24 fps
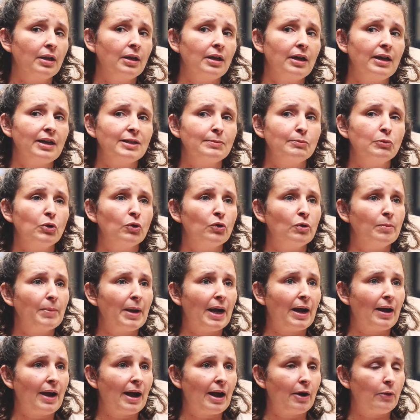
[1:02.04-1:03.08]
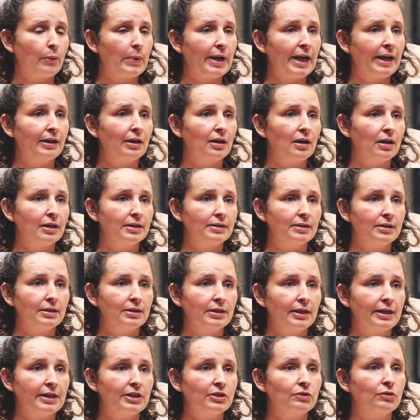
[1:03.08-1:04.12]
it's more about how we analyse the
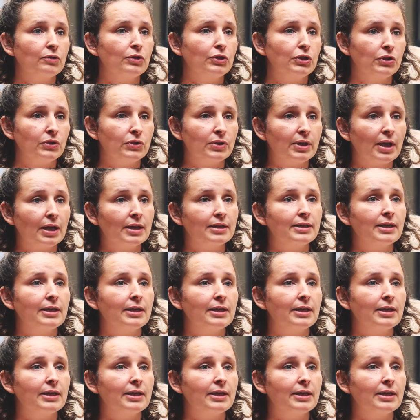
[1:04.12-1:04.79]
data and use that